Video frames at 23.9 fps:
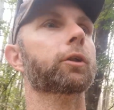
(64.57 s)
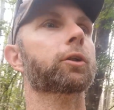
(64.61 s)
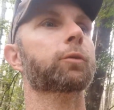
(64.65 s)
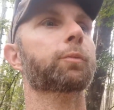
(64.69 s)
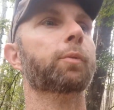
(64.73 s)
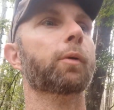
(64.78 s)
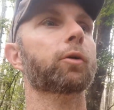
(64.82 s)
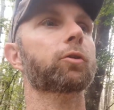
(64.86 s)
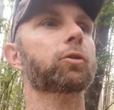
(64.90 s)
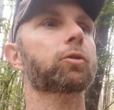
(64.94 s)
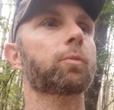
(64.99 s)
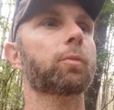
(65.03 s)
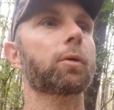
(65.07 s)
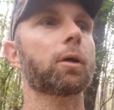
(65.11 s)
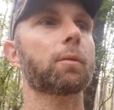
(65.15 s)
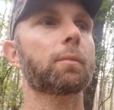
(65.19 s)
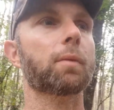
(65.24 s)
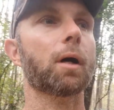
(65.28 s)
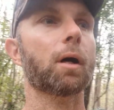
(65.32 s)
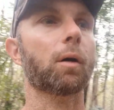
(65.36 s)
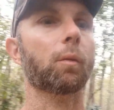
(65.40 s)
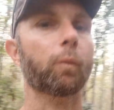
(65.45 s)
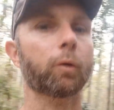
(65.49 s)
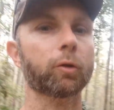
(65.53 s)
It's supposed to be
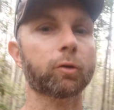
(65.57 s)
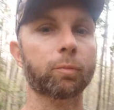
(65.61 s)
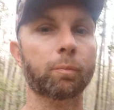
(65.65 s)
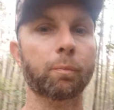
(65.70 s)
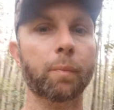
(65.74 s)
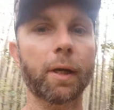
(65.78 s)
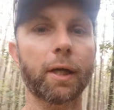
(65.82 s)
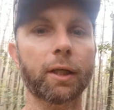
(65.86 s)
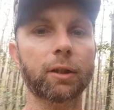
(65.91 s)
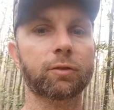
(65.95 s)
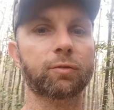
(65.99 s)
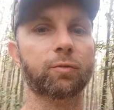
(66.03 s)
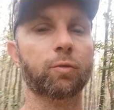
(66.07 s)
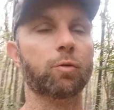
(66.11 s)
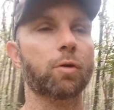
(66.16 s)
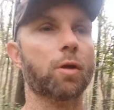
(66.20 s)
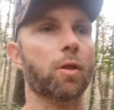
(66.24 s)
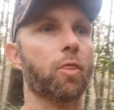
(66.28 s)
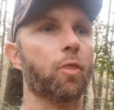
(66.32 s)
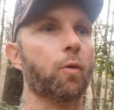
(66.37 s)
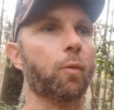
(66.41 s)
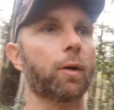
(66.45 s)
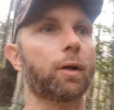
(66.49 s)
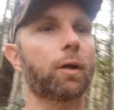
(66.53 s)
about what's best for the
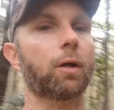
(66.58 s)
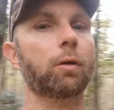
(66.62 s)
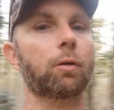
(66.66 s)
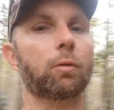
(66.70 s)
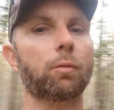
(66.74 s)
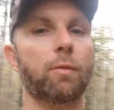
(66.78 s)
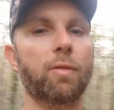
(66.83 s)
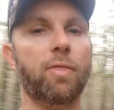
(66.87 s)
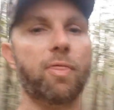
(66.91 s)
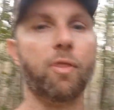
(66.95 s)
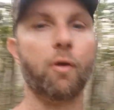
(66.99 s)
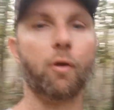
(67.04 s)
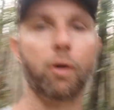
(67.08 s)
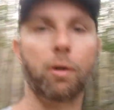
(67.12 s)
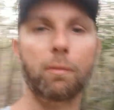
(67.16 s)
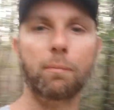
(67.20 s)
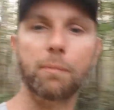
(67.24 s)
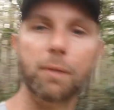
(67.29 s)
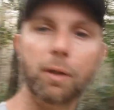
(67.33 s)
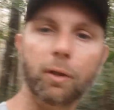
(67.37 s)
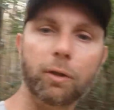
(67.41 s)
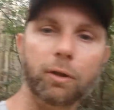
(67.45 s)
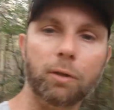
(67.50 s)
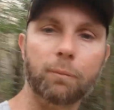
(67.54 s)
330
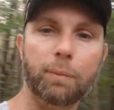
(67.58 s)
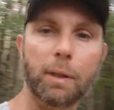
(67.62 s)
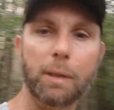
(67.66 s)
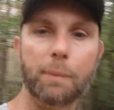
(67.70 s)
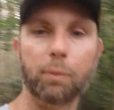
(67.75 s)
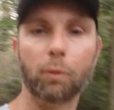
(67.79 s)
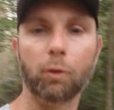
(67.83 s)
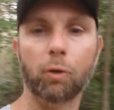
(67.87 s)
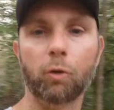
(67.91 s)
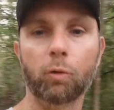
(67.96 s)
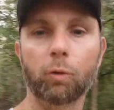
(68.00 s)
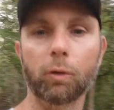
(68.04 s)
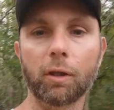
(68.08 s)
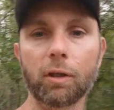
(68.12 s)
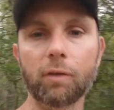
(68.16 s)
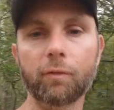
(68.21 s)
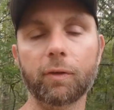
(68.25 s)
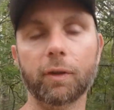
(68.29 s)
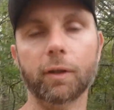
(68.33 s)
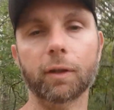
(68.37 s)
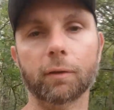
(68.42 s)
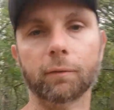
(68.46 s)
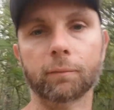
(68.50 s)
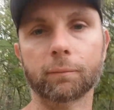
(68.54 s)
million people who live
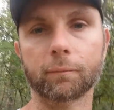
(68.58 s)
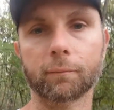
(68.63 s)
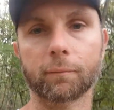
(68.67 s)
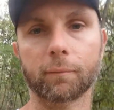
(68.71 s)
here